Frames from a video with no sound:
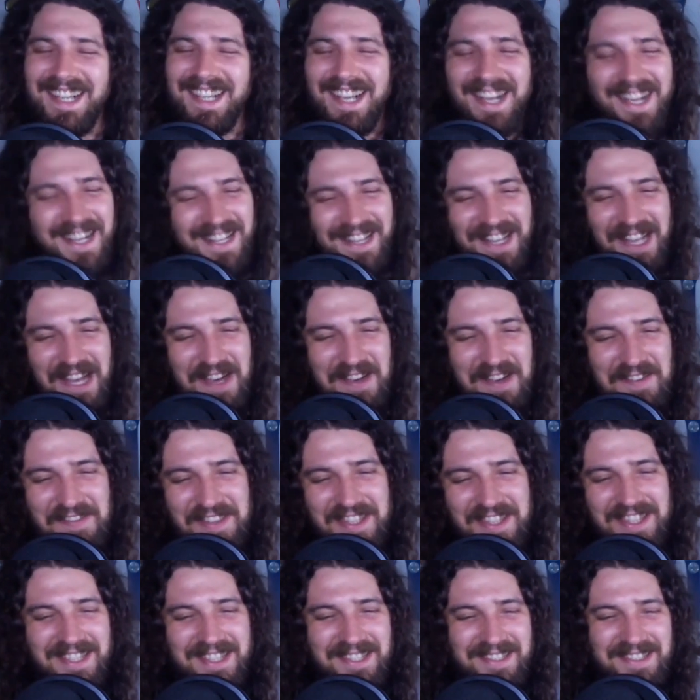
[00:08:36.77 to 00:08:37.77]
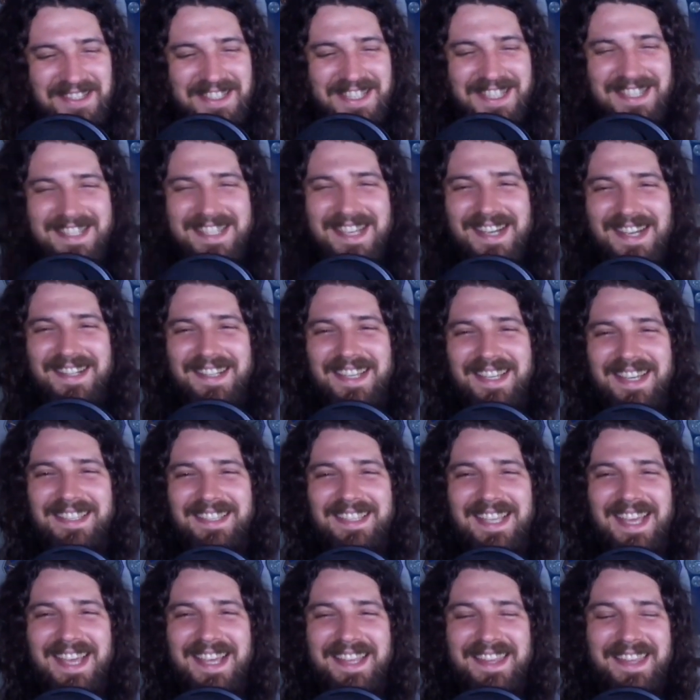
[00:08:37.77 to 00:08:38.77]
Love the little detail
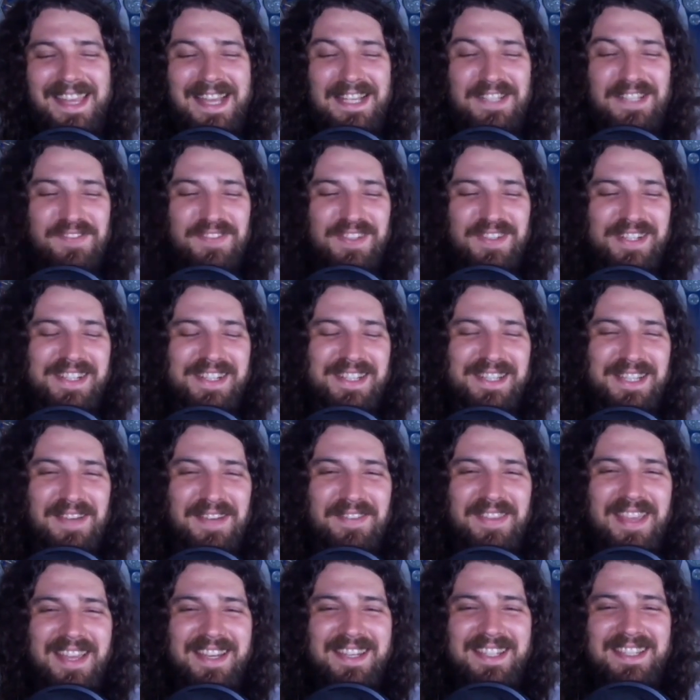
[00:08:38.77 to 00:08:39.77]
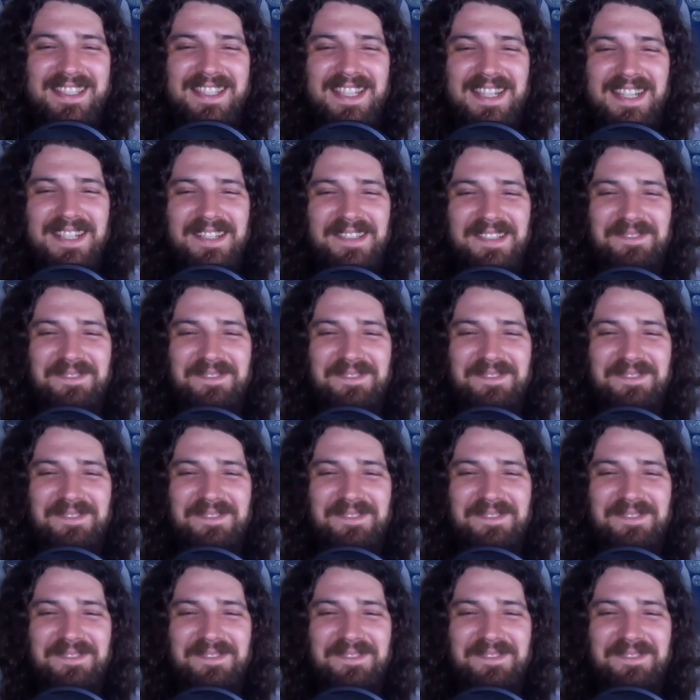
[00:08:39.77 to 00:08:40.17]
like that. That's funny. Love that detail.